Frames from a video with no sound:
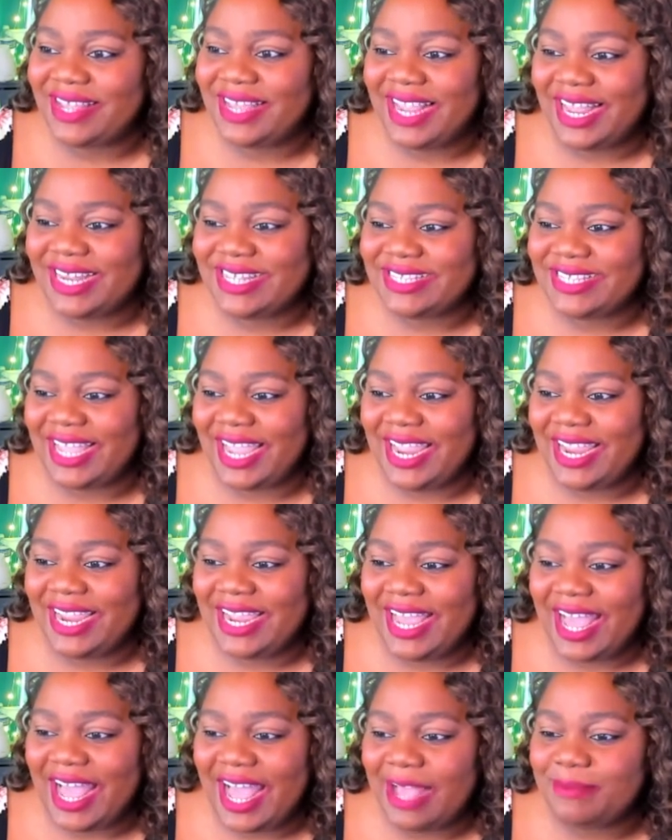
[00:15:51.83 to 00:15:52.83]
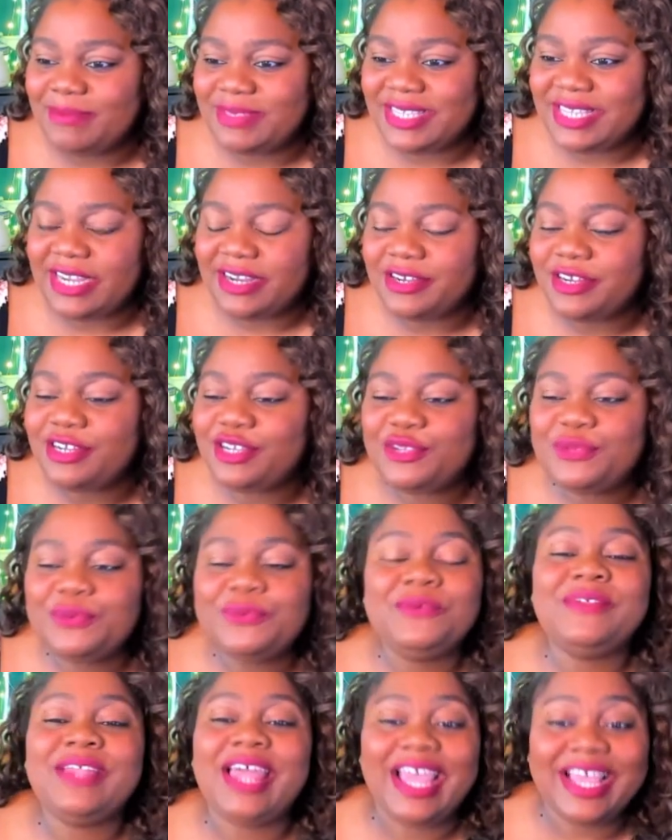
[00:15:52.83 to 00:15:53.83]
I gotta say. I'm scared of
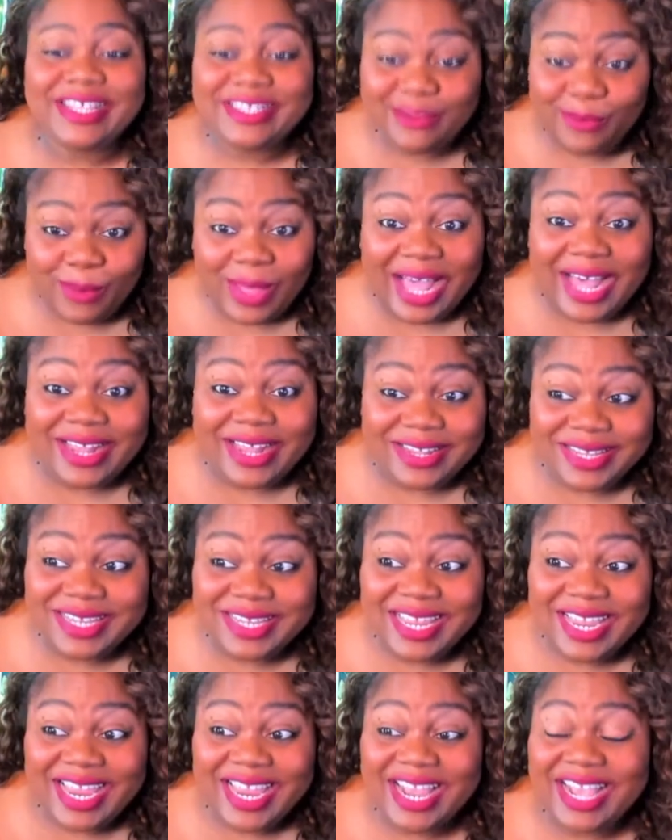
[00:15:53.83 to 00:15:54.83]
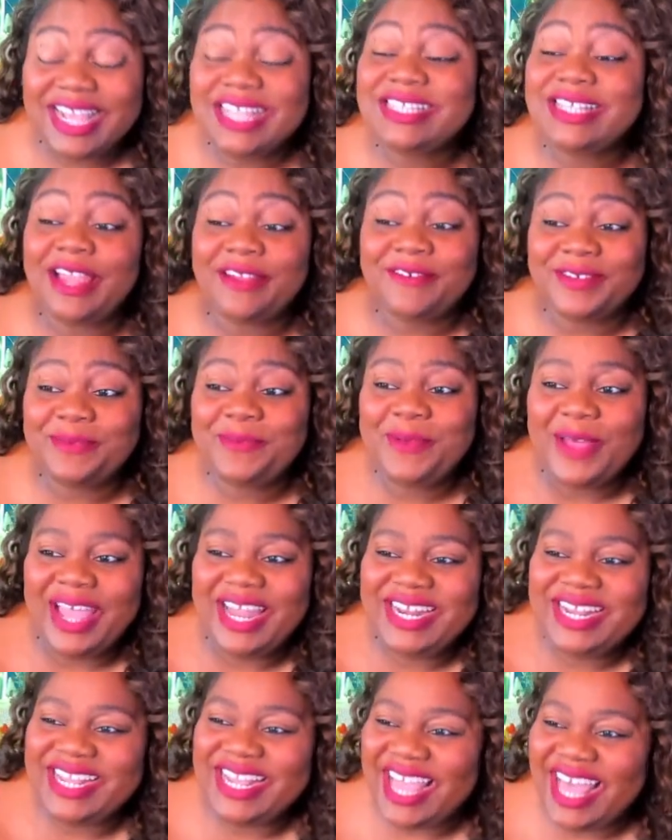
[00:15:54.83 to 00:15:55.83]
Tool as well as everybody
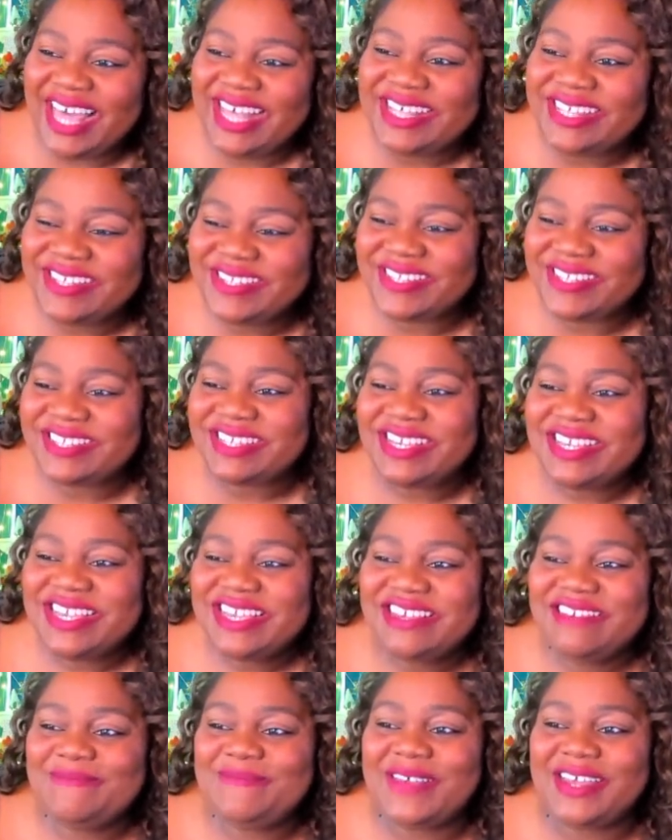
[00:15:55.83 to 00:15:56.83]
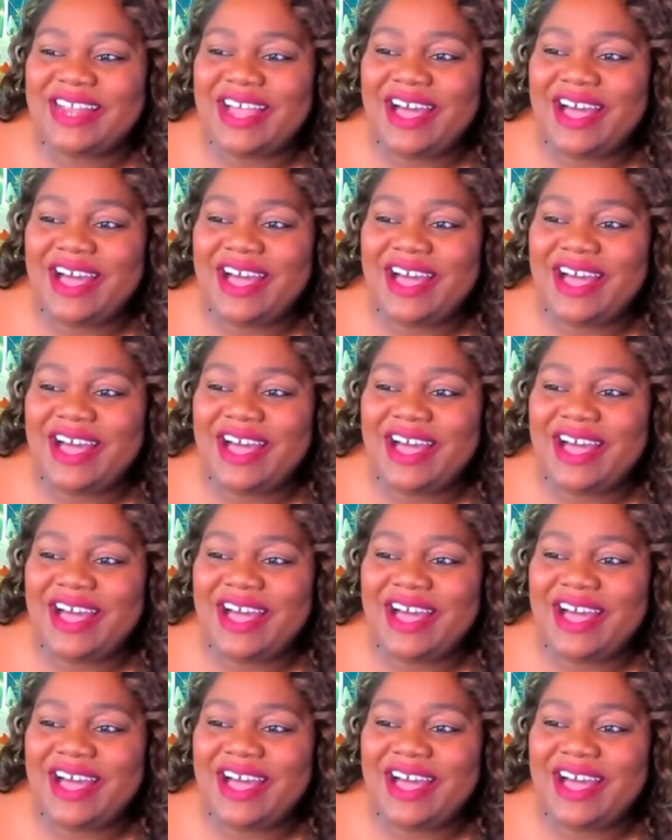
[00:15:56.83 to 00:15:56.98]
else. But